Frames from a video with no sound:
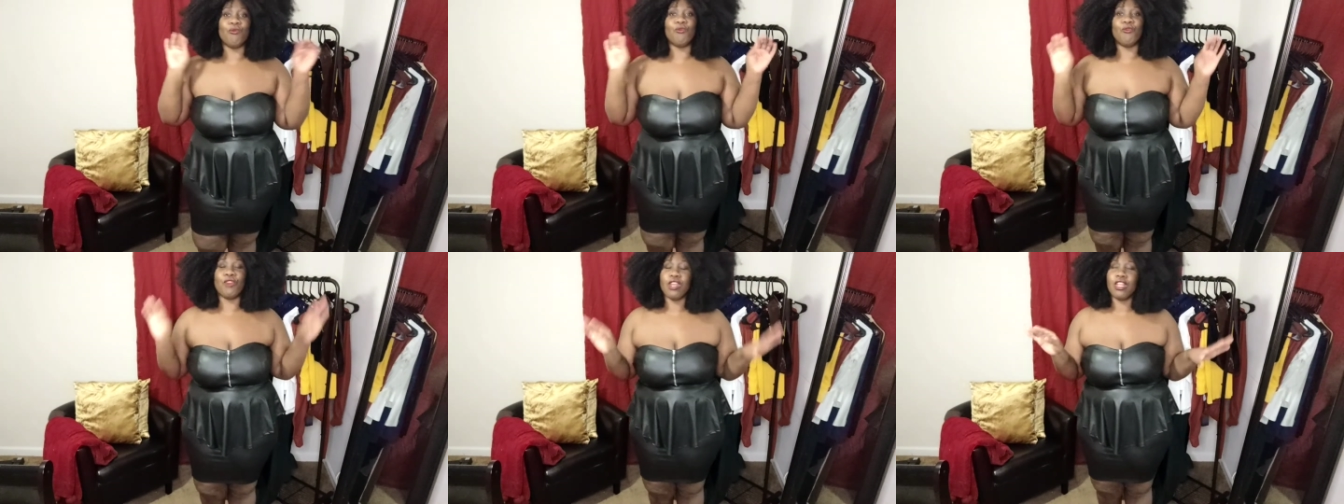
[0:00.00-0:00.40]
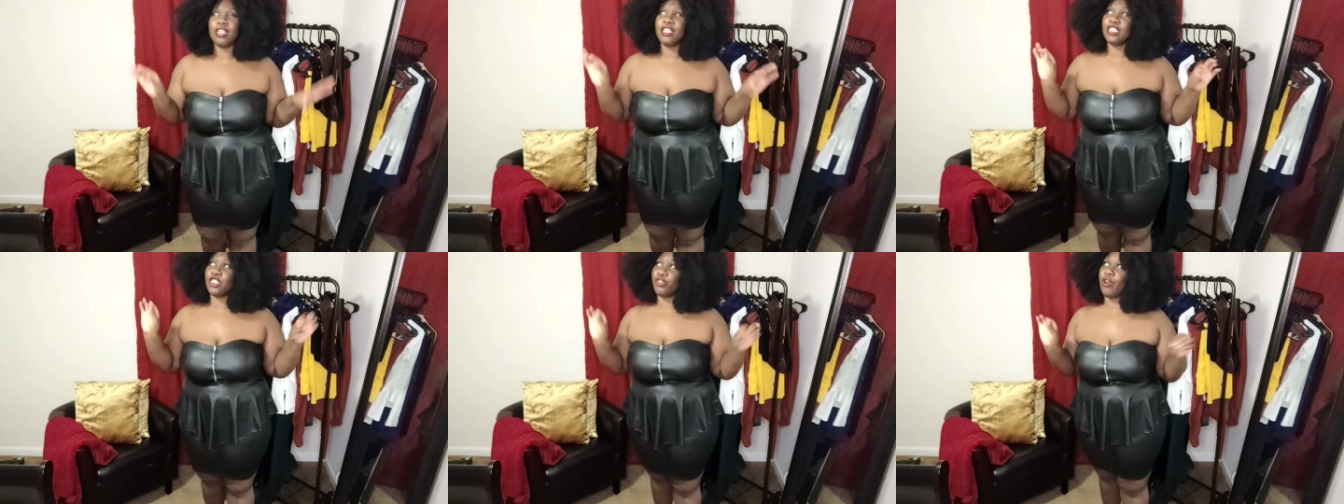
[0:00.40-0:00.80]

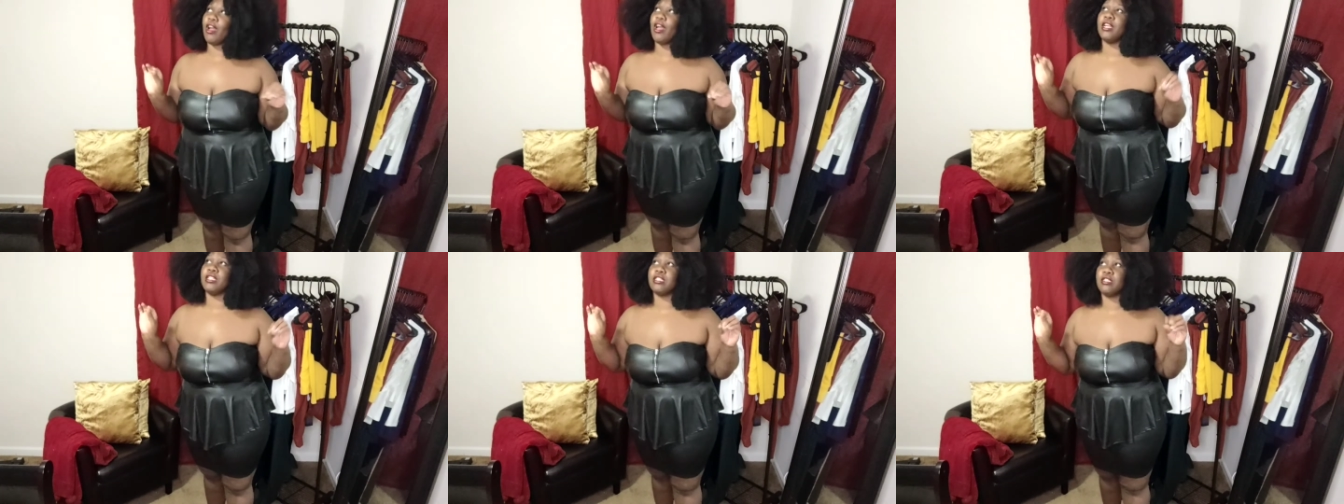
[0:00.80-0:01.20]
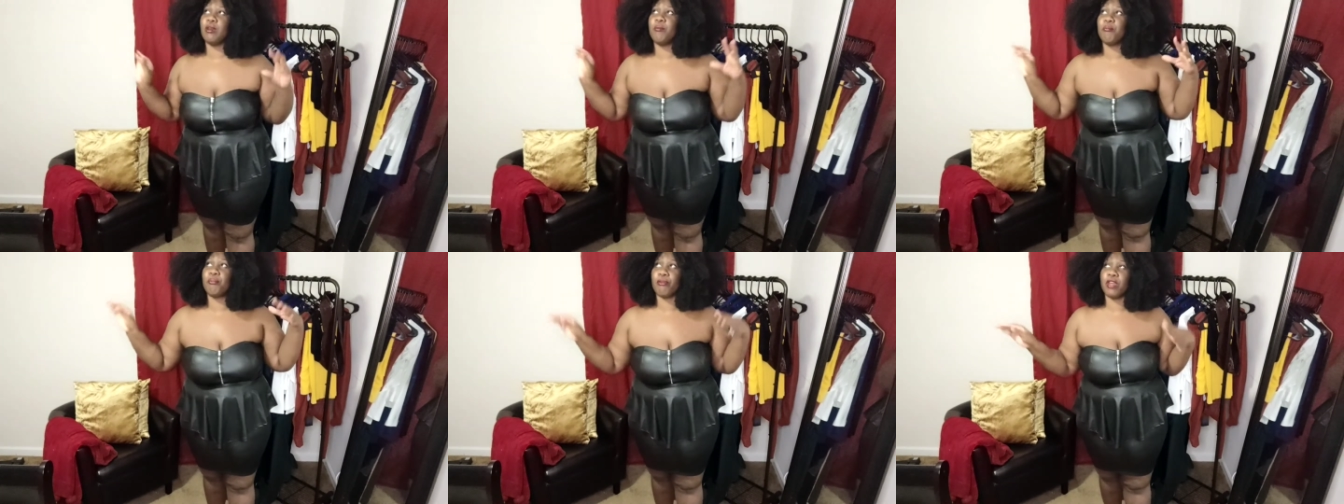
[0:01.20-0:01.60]
really trying to
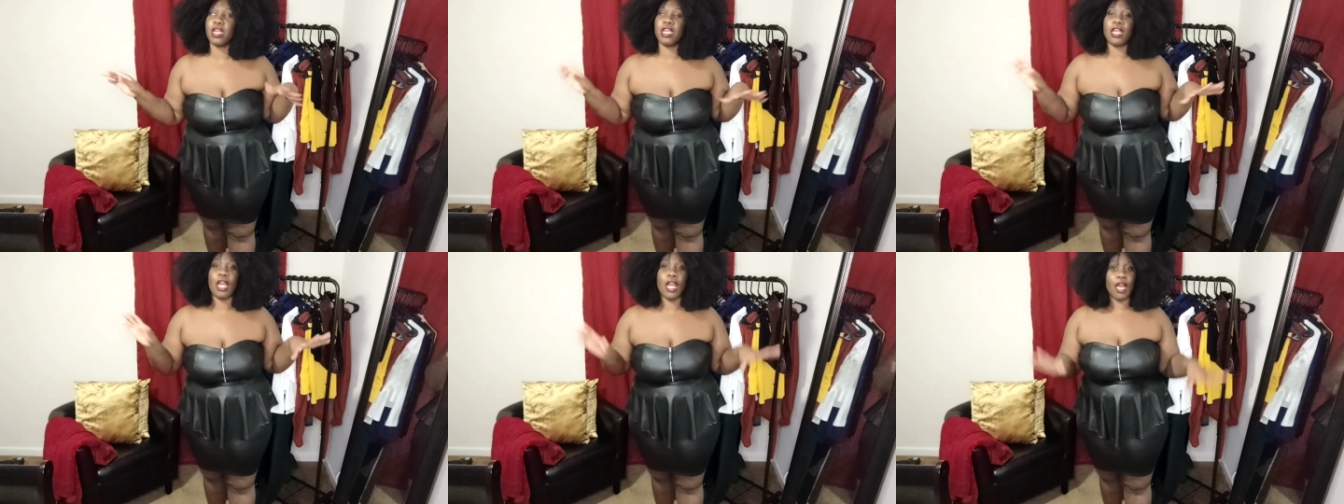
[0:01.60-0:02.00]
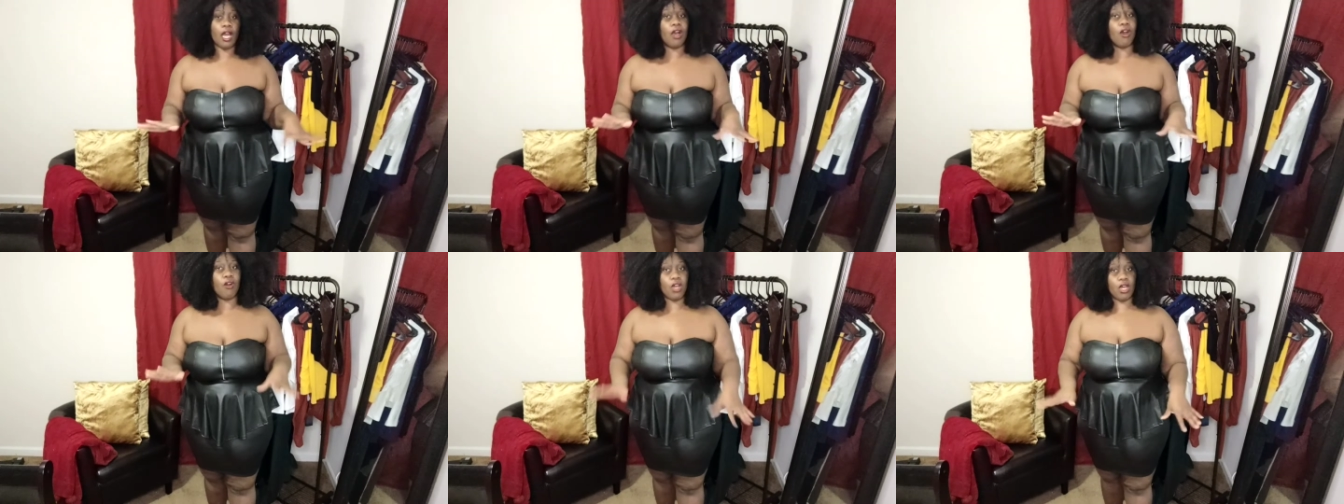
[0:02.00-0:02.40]
break
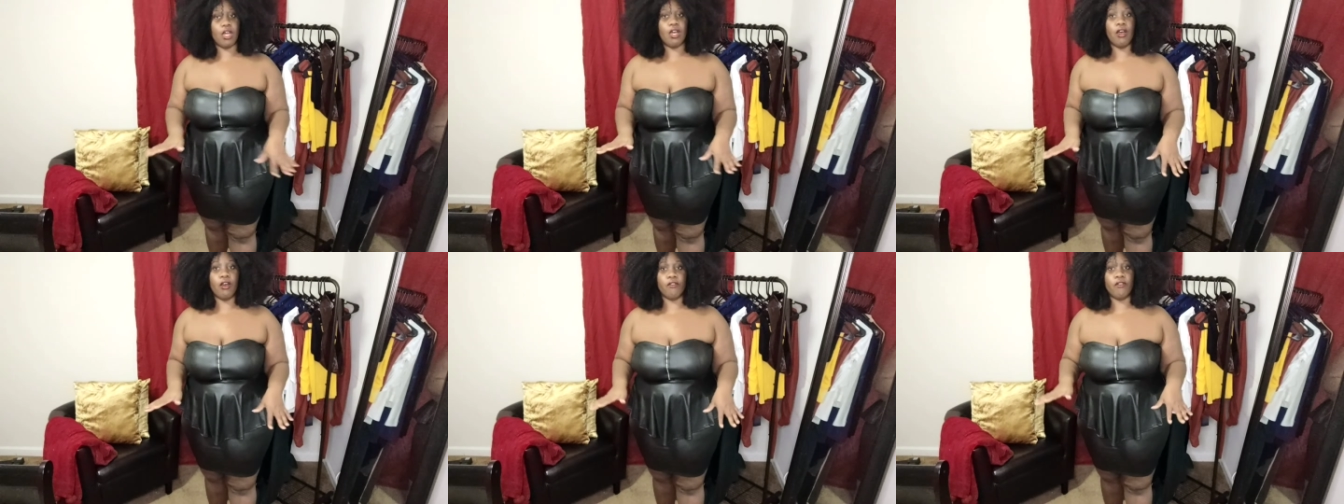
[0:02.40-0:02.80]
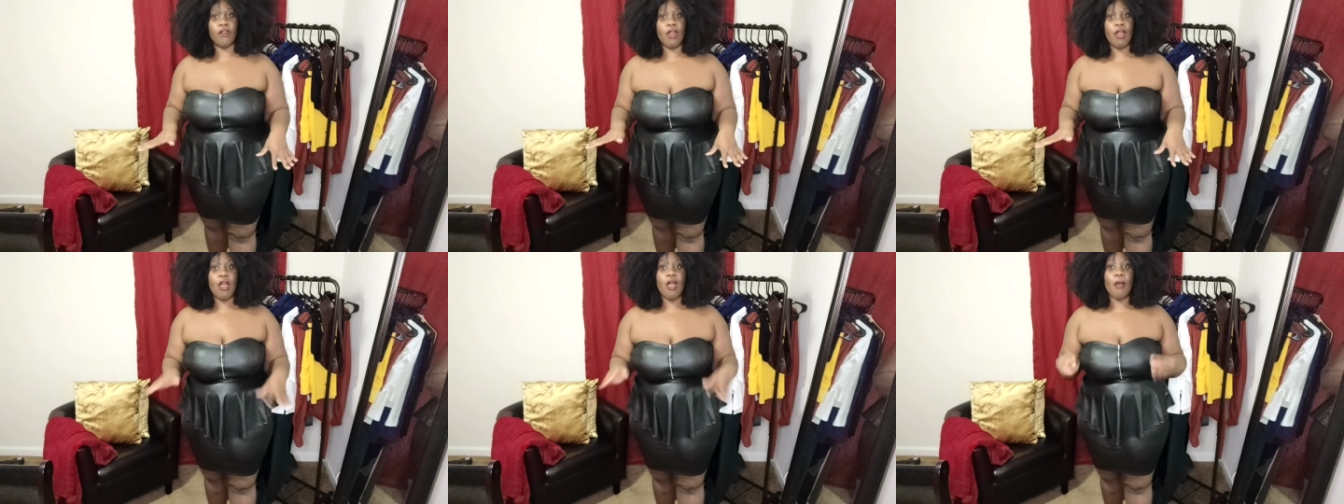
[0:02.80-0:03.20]
out of
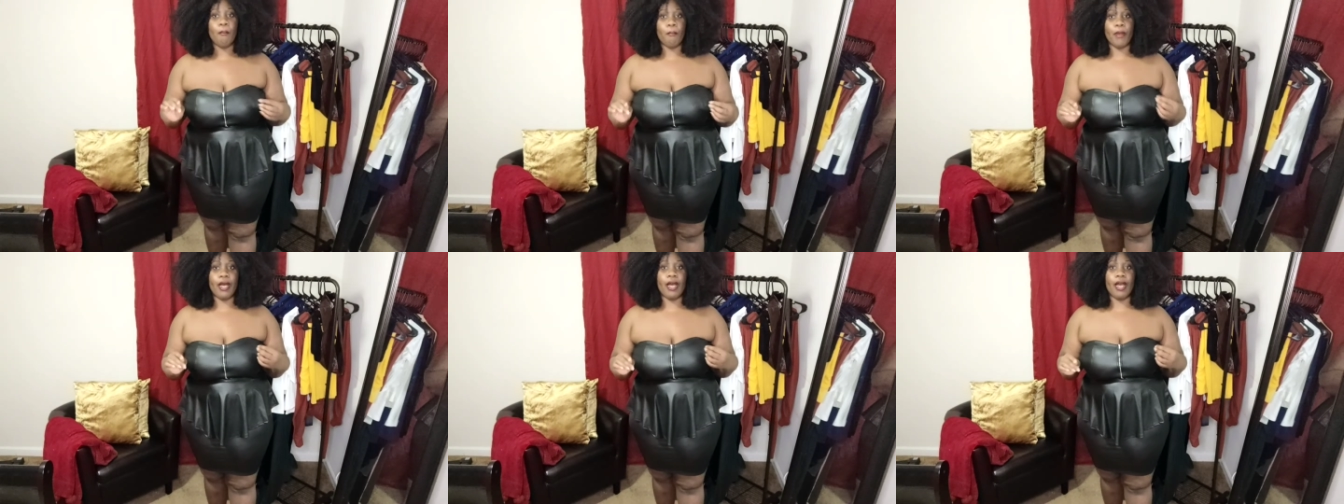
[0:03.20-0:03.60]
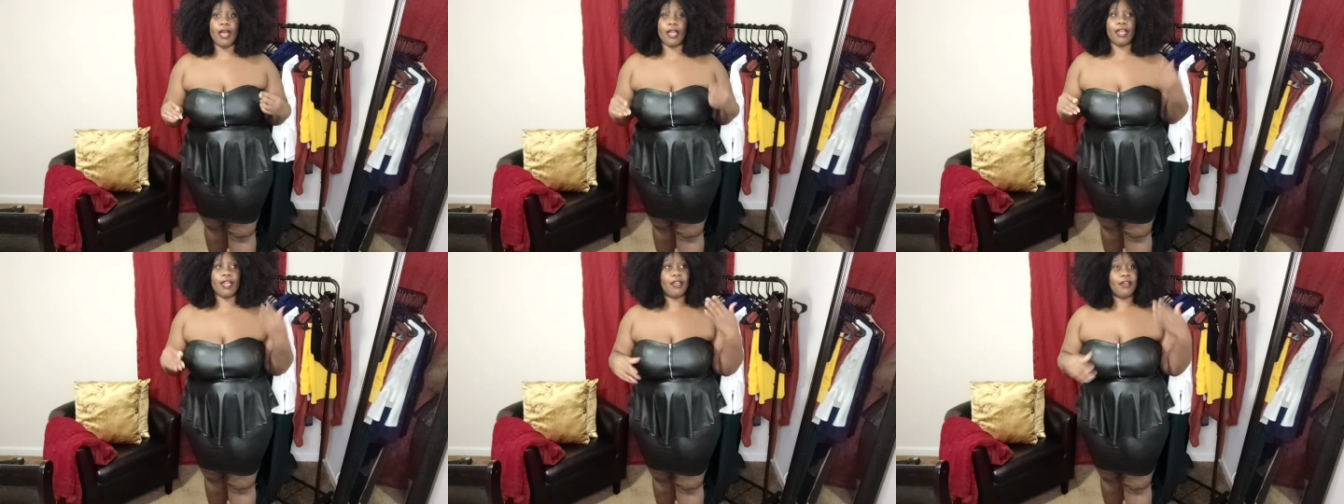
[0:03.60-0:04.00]
my
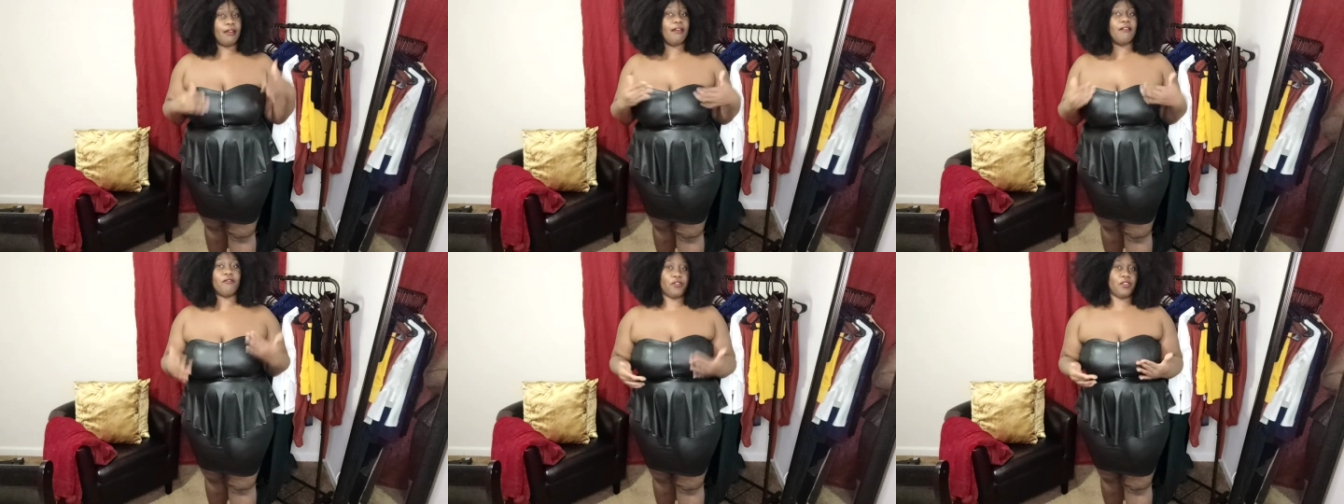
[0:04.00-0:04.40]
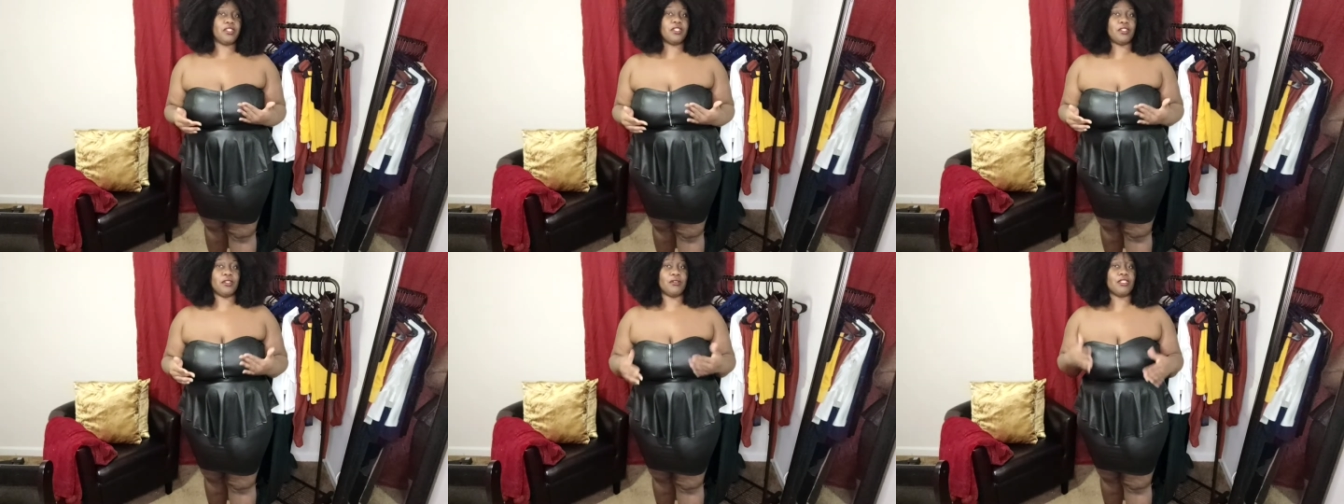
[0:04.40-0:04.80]
comfort
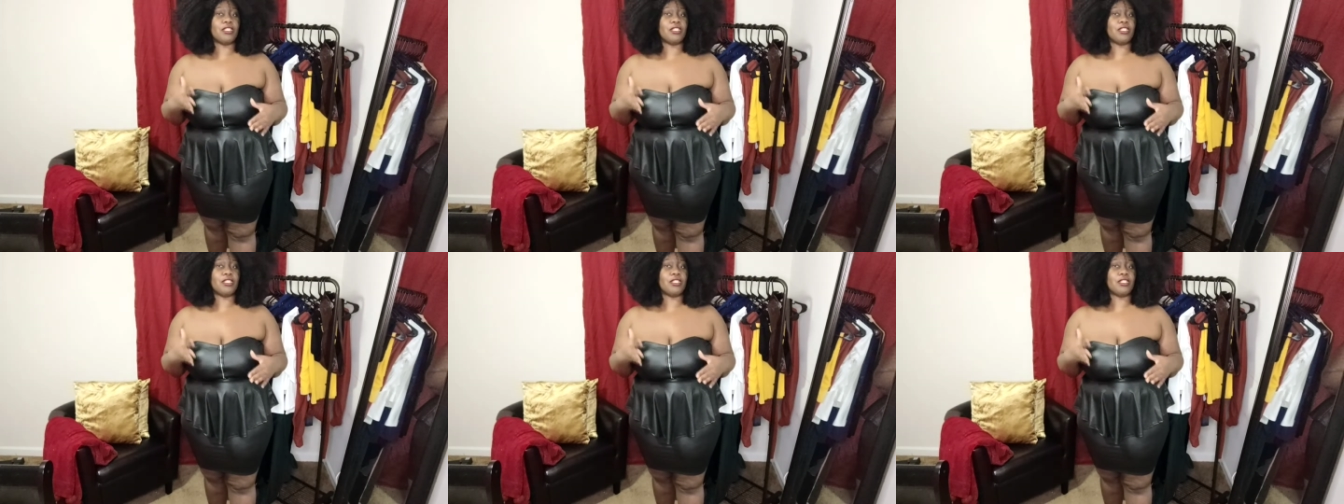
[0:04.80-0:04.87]
zone.